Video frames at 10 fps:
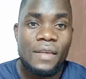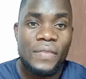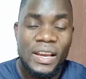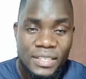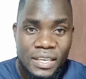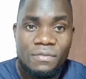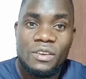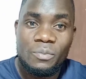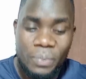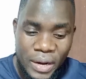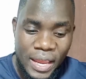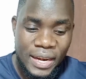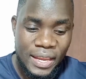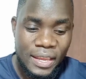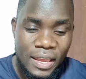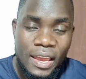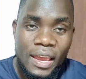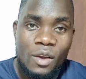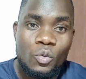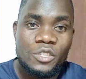Thanksgiving prayer day,
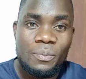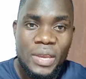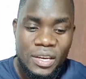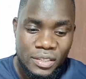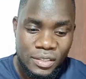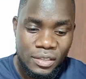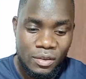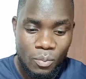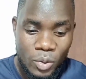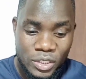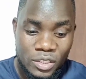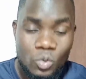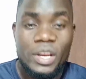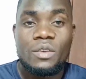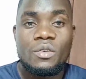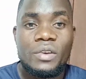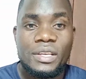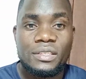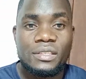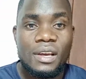which means Moses Kuria, you know,
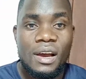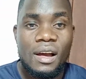is